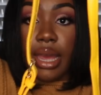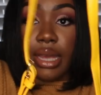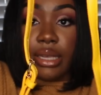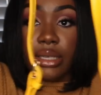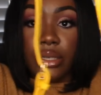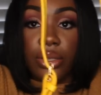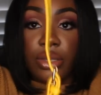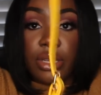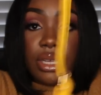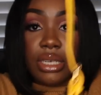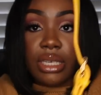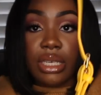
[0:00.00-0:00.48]
And
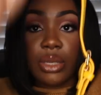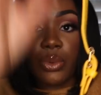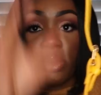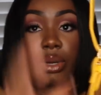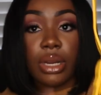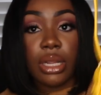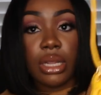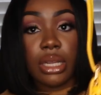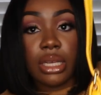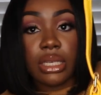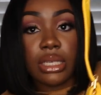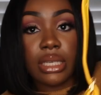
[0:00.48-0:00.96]
so this is what
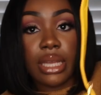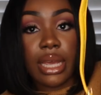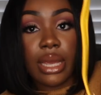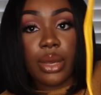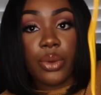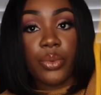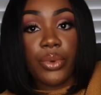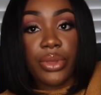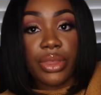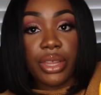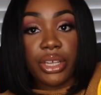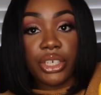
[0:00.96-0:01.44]
it looks
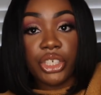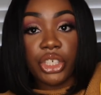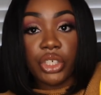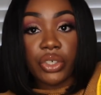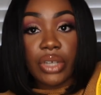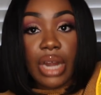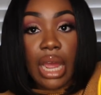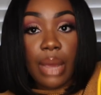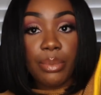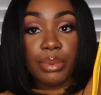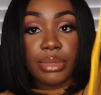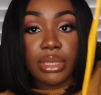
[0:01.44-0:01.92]
like with a
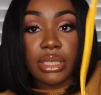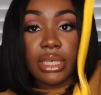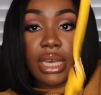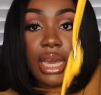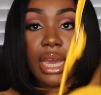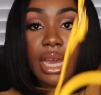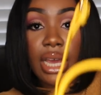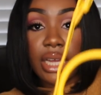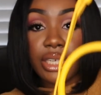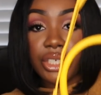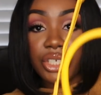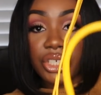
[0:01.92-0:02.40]
strap
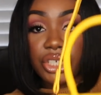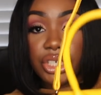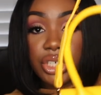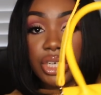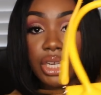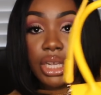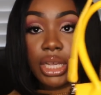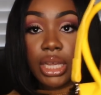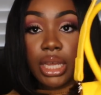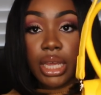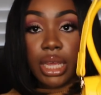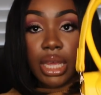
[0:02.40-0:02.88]

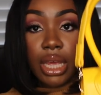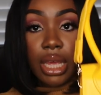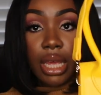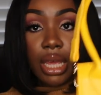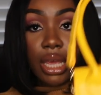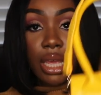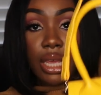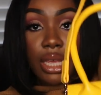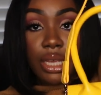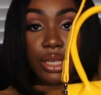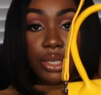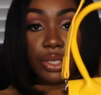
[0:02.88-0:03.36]
attached.
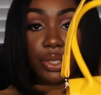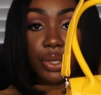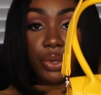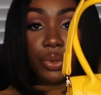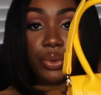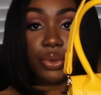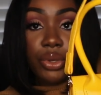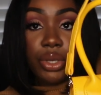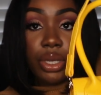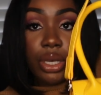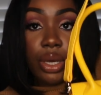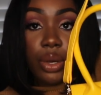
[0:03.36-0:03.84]
So
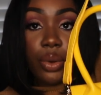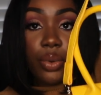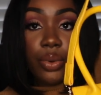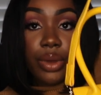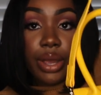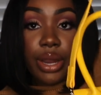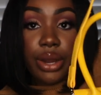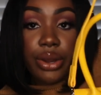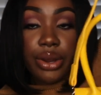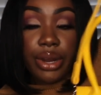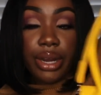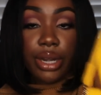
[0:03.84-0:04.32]
you could
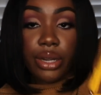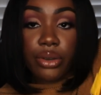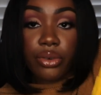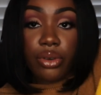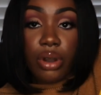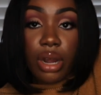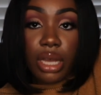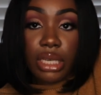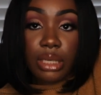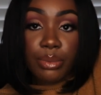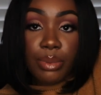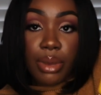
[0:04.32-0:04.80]
wear it
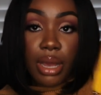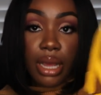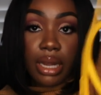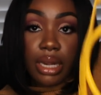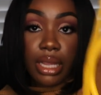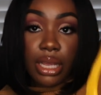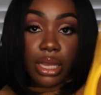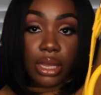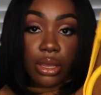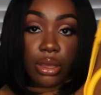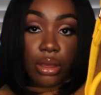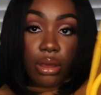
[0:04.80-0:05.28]

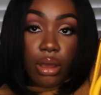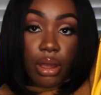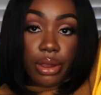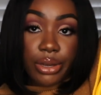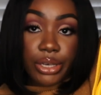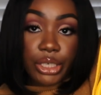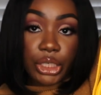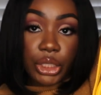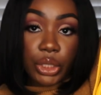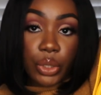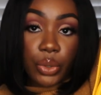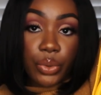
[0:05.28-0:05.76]
crossbody on
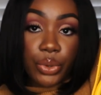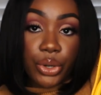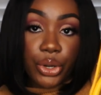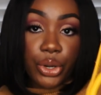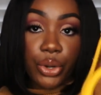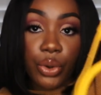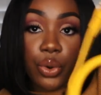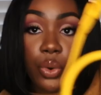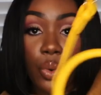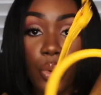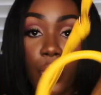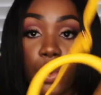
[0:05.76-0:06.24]
your
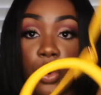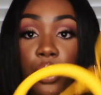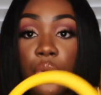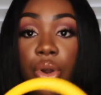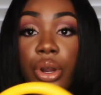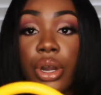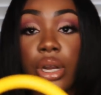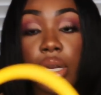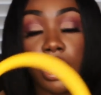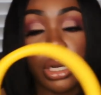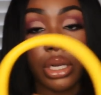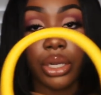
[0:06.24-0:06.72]
shoulder,
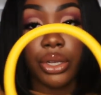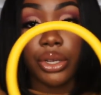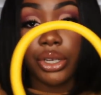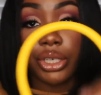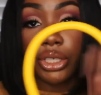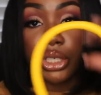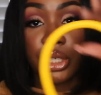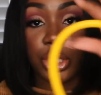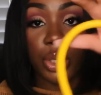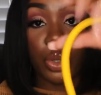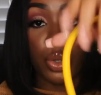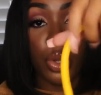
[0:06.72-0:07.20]
or you
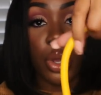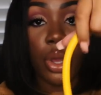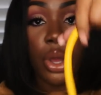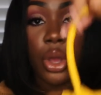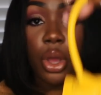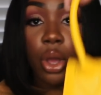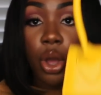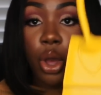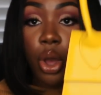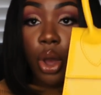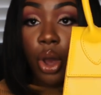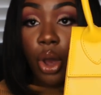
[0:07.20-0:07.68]
can just
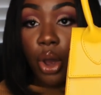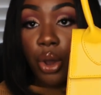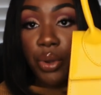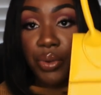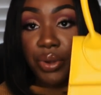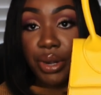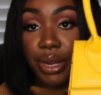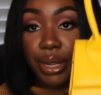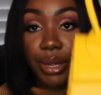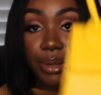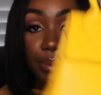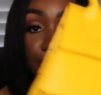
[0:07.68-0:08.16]

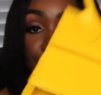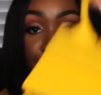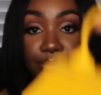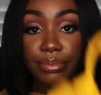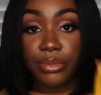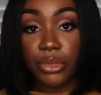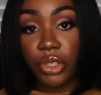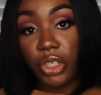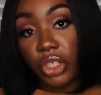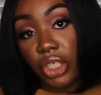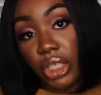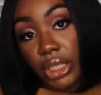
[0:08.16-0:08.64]
hold it
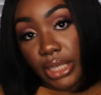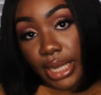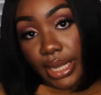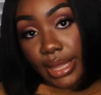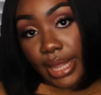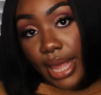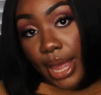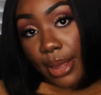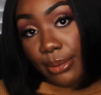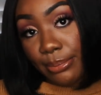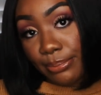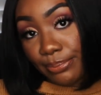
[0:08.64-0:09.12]
just like
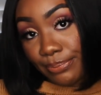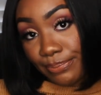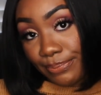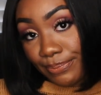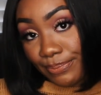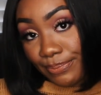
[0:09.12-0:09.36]
that.